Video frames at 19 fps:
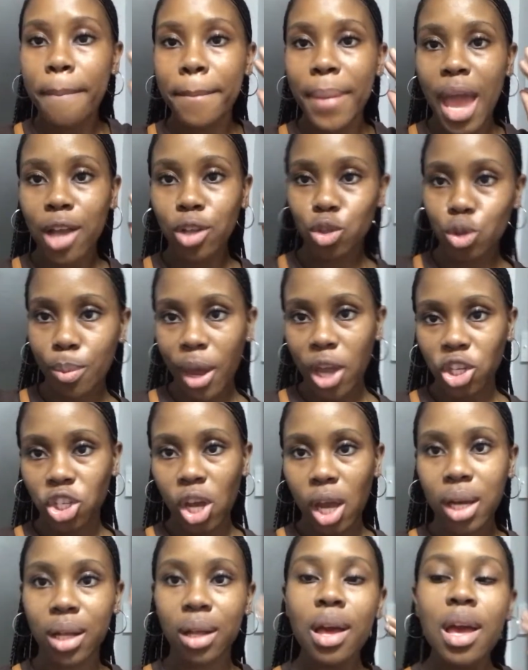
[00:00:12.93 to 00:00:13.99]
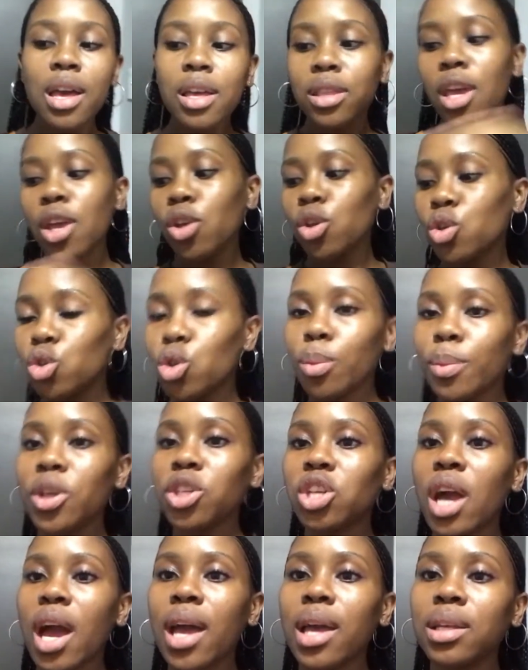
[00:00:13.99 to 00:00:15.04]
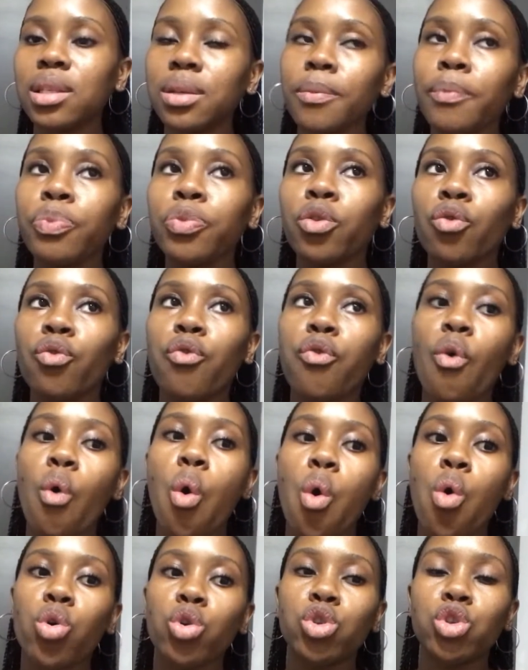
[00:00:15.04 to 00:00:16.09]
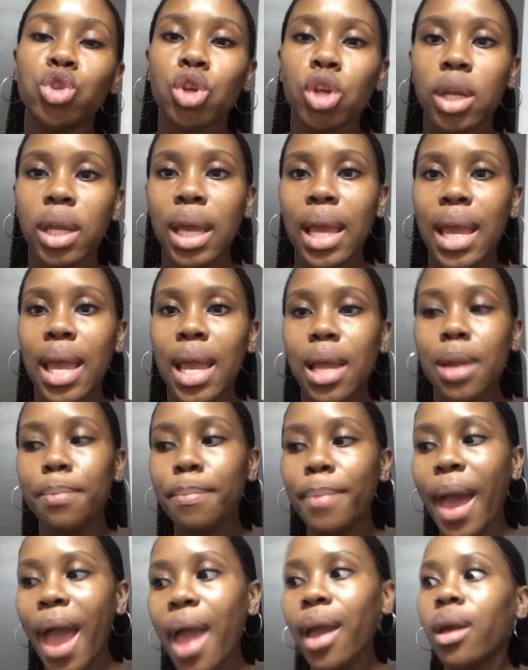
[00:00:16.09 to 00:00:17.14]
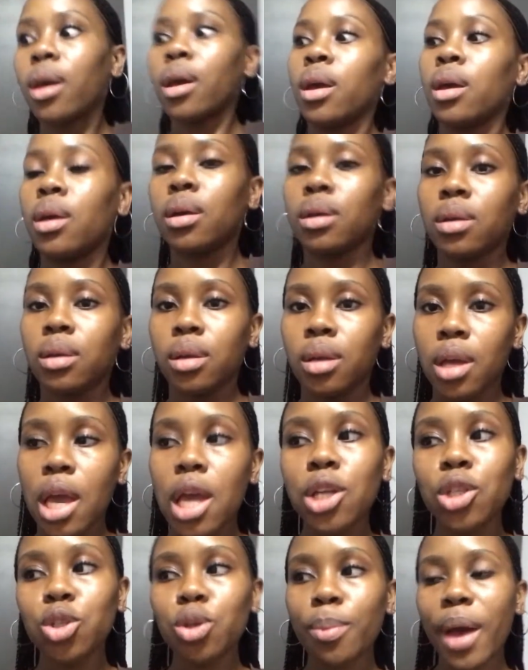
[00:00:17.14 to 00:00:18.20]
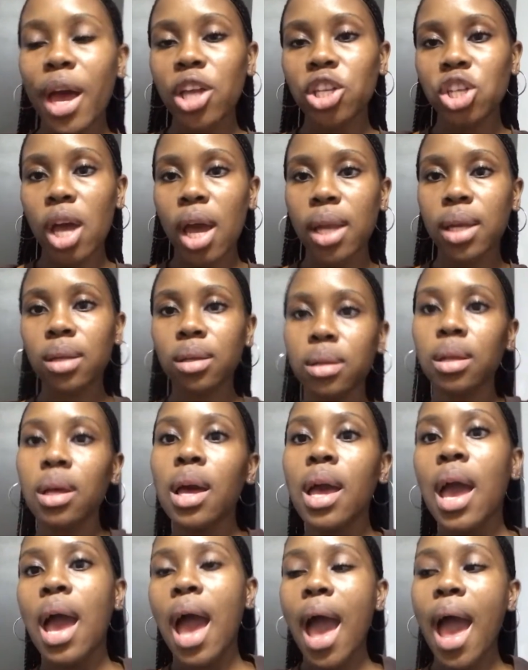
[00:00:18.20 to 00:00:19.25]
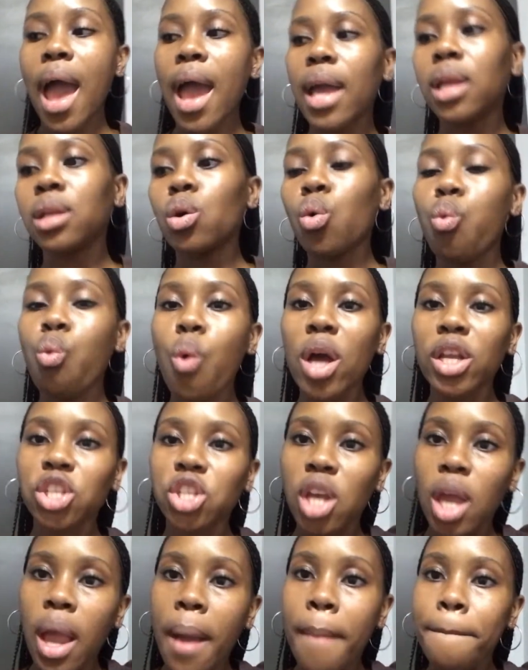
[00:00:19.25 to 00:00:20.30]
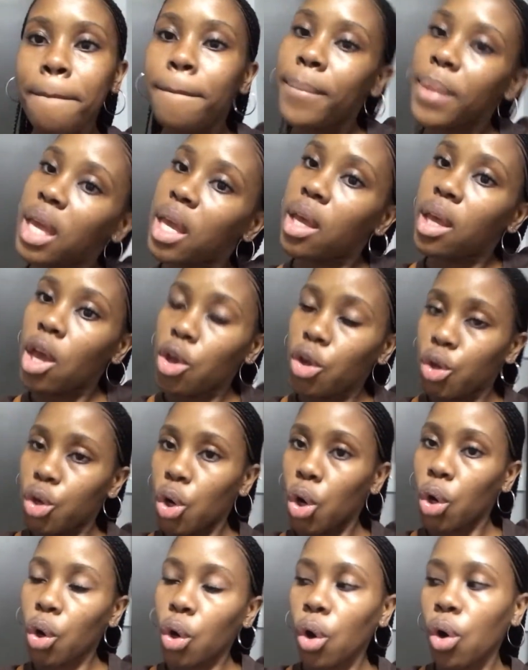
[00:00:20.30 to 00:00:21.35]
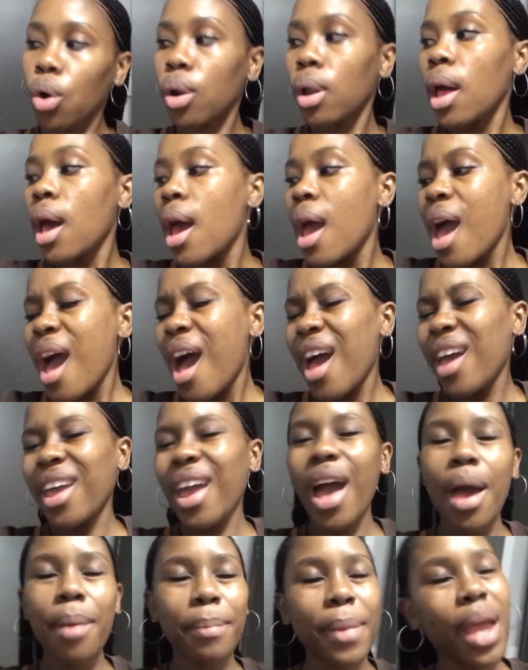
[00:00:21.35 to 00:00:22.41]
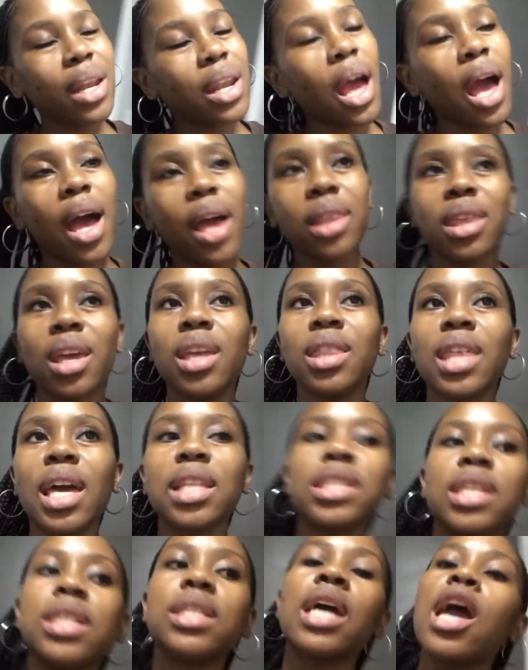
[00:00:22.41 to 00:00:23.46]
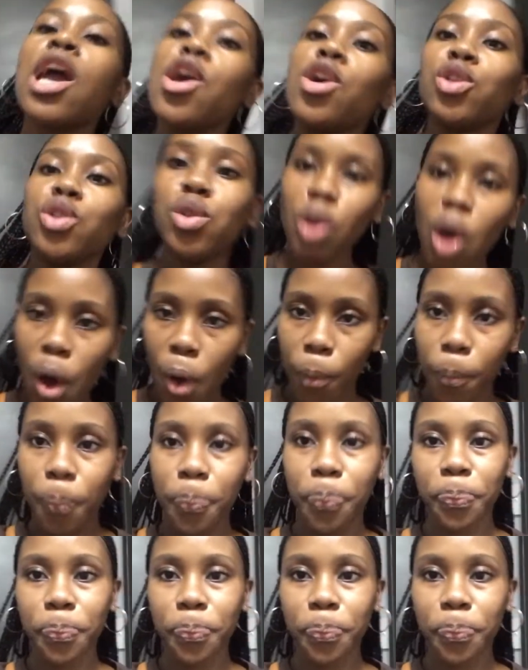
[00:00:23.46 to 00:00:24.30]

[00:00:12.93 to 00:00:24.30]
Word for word: back to my channel thank you so much guys for tuning in back into my channel and watching me your girl yeah man i think that's it so